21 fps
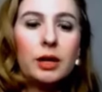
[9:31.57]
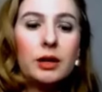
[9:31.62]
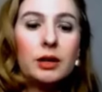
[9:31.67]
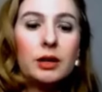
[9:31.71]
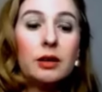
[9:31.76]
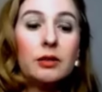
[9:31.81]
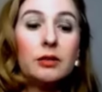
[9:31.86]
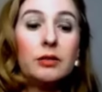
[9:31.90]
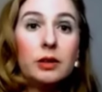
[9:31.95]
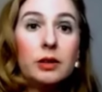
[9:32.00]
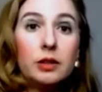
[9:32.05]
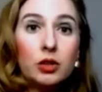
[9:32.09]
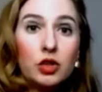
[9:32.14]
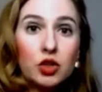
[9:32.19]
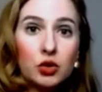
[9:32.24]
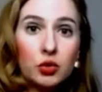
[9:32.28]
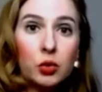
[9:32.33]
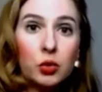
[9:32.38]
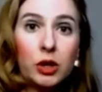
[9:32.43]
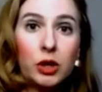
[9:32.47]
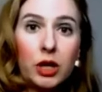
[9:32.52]
And
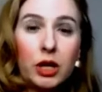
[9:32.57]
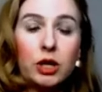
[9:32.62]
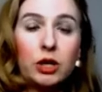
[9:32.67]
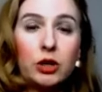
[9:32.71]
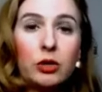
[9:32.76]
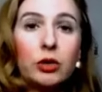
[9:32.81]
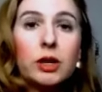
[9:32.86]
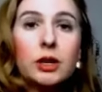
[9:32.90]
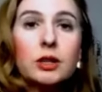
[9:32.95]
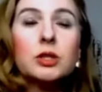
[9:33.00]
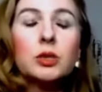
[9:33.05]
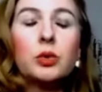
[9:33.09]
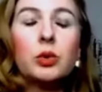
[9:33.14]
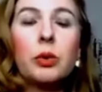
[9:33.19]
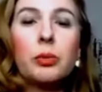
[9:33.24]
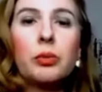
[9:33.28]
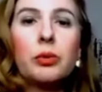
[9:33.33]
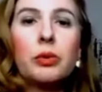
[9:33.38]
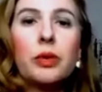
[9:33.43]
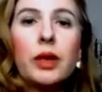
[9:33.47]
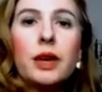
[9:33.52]
eventually you get
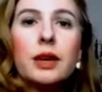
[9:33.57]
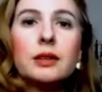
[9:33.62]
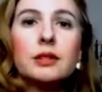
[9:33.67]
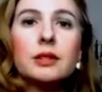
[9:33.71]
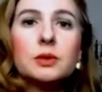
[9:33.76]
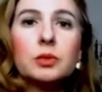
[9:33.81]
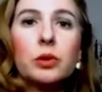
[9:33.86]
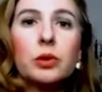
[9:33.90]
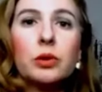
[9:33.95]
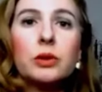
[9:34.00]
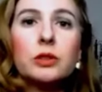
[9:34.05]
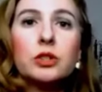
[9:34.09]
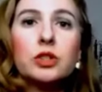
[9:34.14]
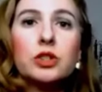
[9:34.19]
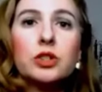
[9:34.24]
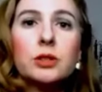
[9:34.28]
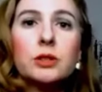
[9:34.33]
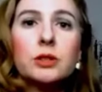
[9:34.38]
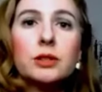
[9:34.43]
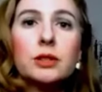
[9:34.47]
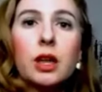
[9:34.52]
to a place where
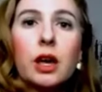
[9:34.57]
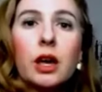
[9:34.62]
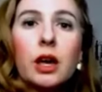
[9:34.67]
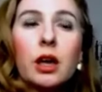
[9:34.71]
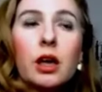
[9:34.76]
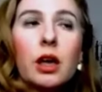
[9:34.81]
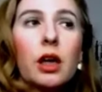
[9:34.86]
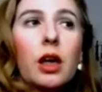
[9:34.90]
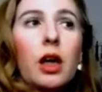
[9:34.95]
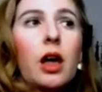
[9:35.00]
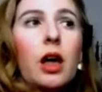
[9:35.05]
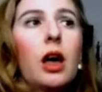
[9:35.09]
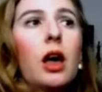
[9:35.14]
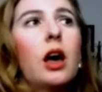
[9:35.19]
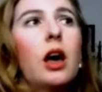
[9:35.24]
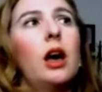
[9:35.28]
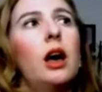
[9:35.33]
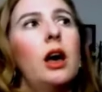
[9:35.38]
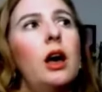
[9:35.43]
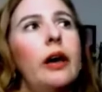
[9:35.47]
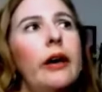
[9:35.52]
it's just like,
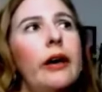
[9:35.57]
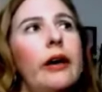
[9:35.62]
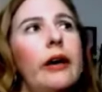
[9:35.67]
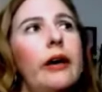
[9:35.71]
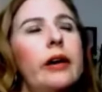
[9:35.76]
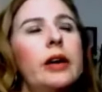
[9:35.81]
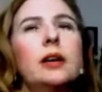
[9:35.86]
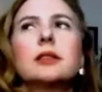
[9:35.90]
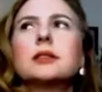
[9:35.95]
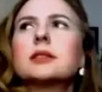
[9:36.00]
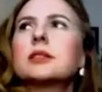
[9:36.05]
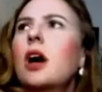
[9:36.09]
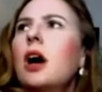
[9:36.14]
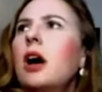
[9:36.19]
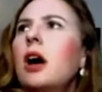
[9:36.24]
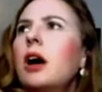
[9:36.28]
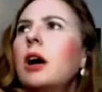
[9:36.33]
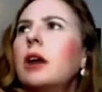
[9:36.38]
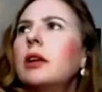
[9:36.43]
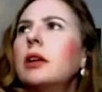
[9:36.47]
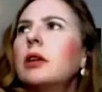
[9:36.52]
it's
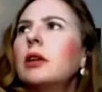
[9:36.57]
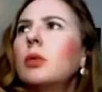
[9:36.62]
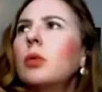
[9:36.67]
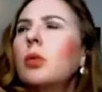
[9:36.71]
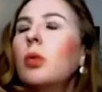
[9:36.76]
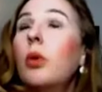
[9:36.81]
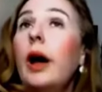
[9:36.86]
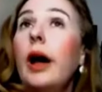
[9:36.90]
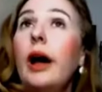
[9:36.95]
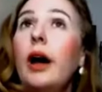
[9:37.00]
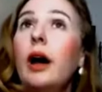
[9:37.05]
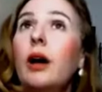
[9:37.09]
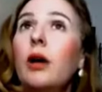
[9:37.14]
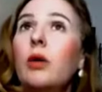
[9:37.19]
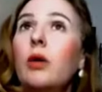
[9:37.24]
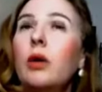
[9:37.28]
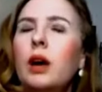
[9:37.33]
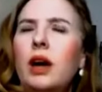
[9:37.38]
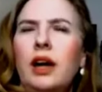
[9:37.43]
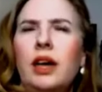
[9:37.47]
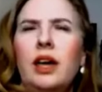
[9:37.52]
gone.
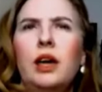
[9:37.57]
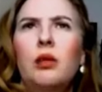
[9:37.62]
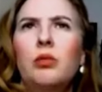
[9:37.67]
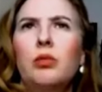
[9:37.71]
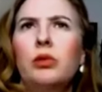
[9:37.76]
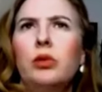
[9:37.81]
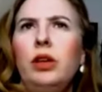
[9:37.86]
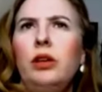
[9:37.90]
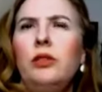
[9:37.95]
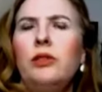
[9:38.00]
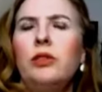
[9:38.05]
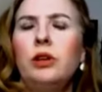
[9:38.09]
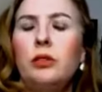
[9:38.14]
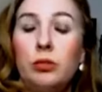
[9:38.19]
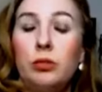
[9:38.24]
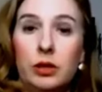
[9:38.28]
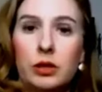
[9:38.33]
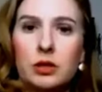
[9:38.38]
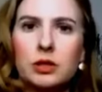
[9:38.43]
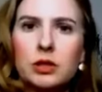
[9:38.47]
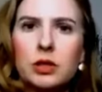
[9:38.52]
Wow. I can't believe
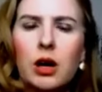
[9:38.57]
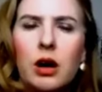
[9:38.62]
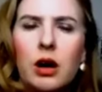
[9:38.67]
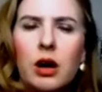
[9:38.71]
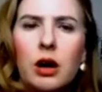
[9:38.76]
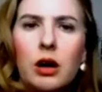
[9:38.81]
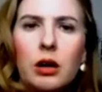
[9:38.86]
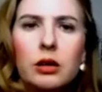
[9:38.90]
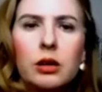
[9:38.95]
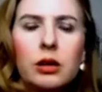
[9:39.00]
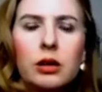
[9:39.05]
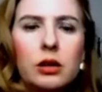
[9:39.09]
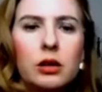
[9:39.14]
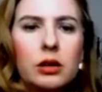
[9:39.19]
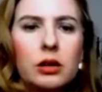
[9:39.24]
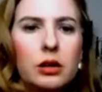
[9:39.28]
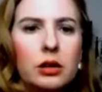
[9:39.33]
it, but it's gone.